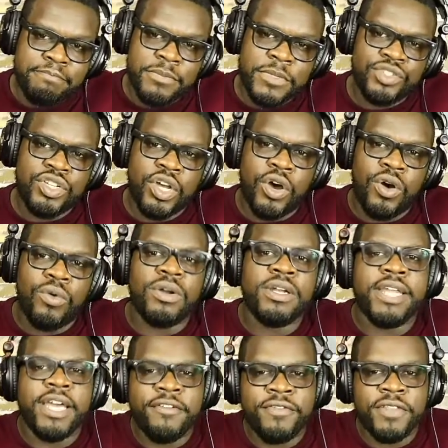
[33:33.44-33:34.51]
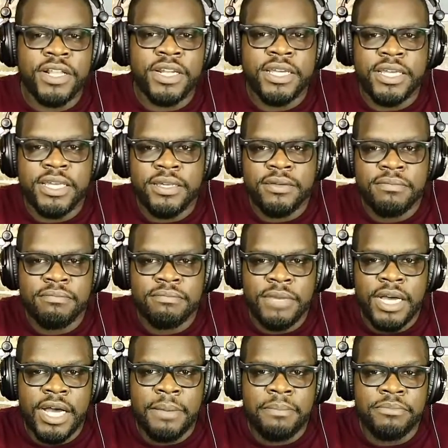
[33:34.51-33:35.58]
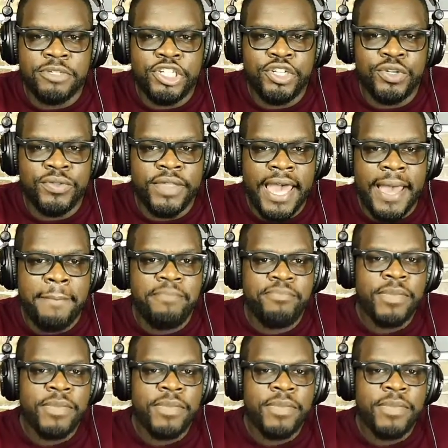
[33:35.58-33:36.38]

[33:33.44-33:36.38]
So definitely do that.